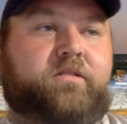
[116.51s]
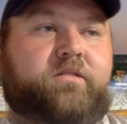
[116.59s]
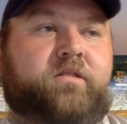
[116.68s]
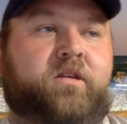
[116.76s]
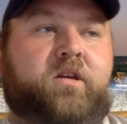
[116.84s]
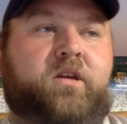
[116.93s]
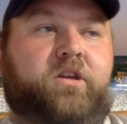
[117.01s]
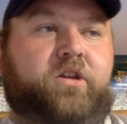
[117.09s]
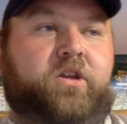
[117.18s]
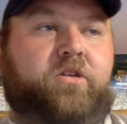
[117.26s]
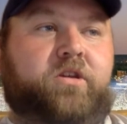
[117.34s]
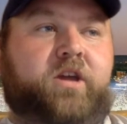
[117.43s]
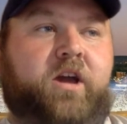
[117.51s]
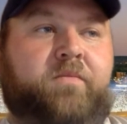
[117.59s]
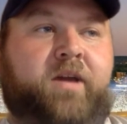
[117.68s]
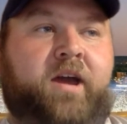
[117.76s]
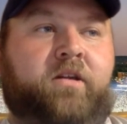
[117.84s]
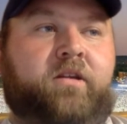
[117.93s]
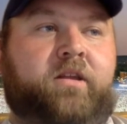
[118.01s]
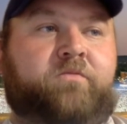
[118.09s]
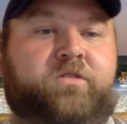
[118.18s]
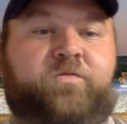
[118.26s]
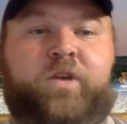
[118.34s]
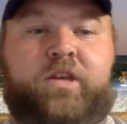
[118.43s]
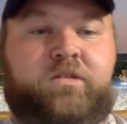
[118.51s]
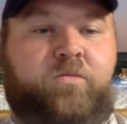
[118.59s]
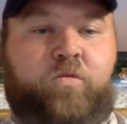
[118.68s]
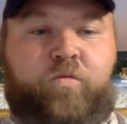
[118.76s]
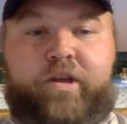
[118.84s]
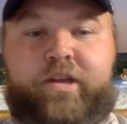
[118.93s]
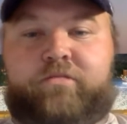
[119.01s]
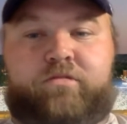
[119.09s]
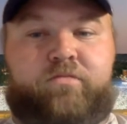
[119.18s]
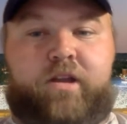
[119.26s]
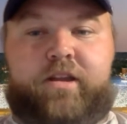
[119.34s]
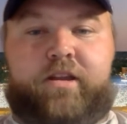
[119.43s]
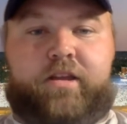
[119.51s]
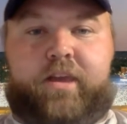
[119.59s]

And, you come out, it was visible Reese was ready to get